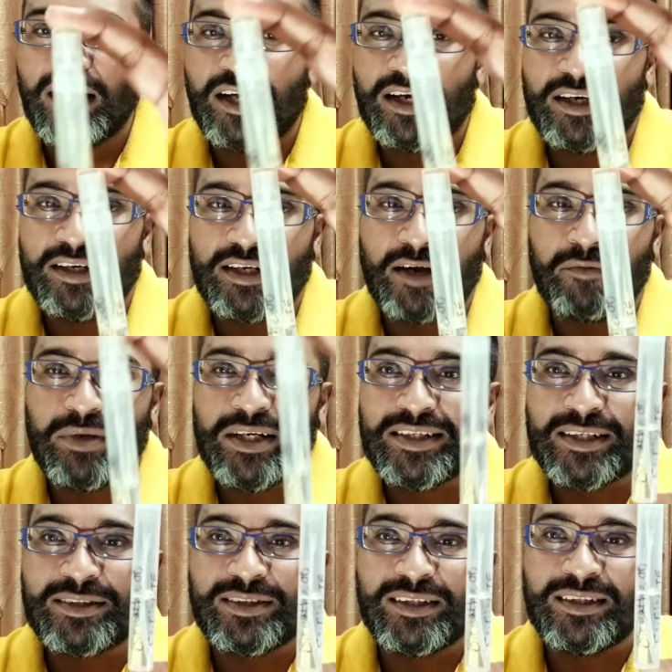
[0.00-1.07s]
And I have been
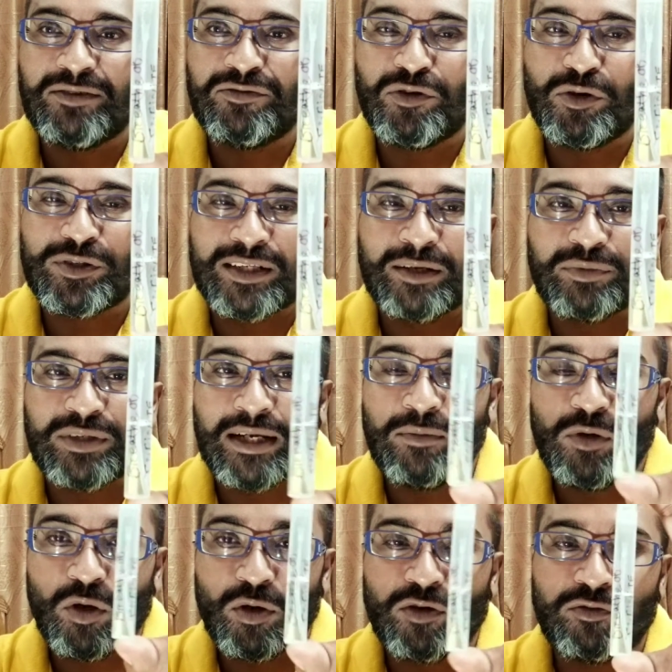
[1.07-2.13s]
testing them for some time.
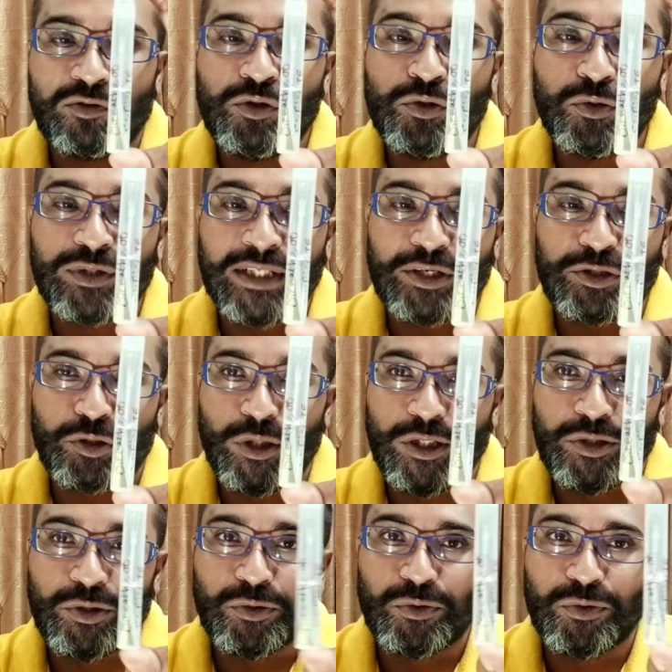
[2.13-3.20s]
Lot of juice actually
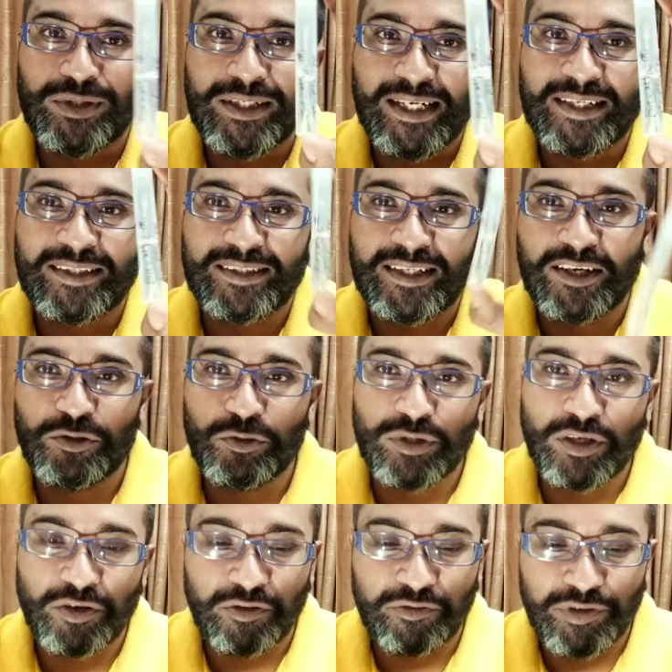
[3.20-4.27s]
to test and do
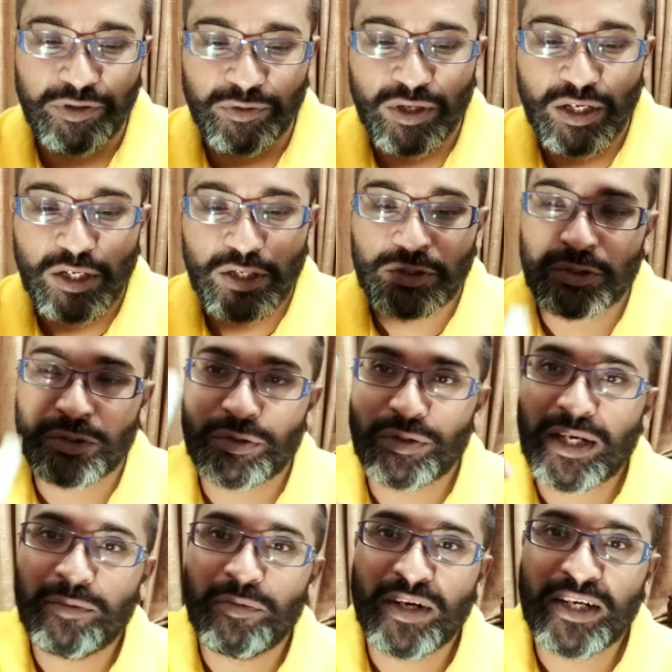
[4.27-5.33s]
the review. So
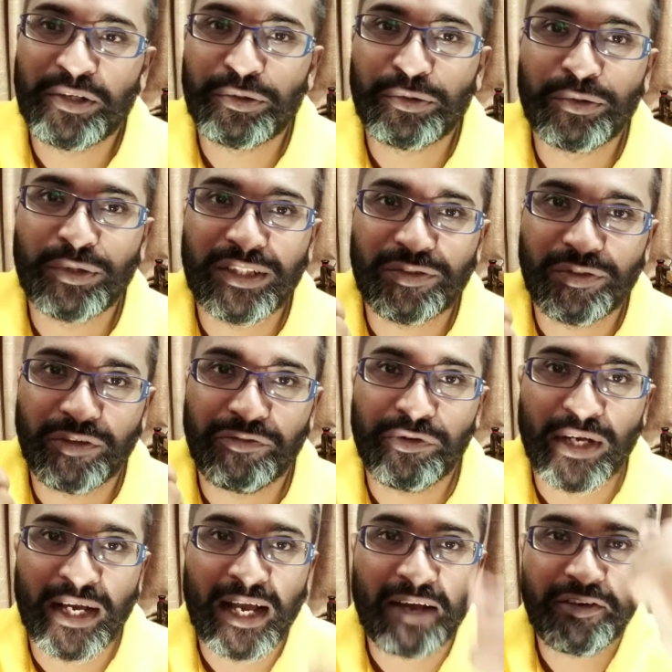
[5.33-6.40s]
today I'm ready to do this
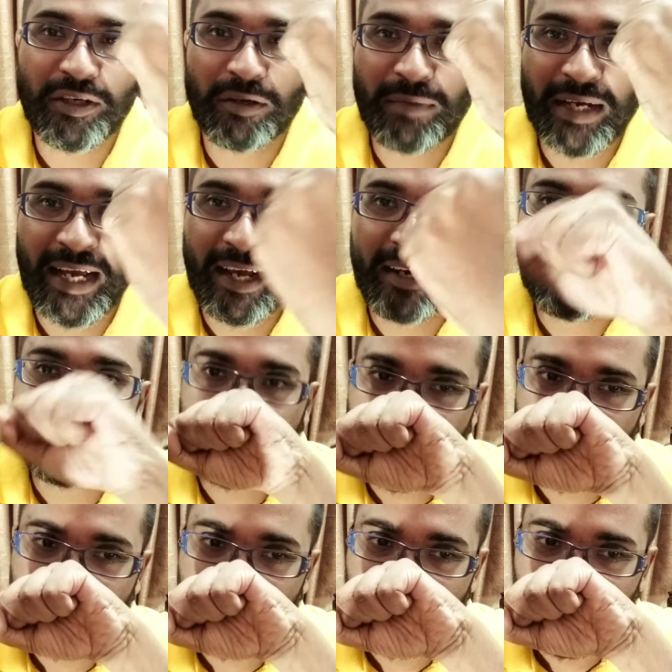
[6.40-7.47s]
review. I have it on my hand.
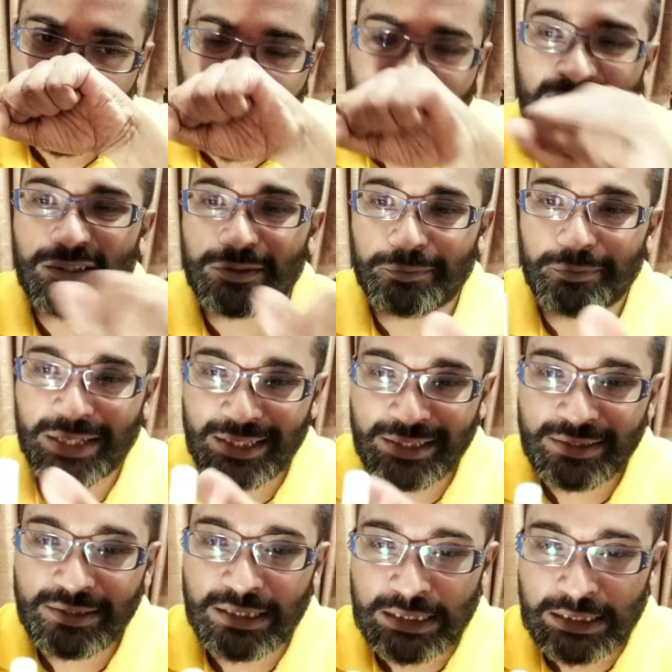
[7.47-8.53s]
I can smell it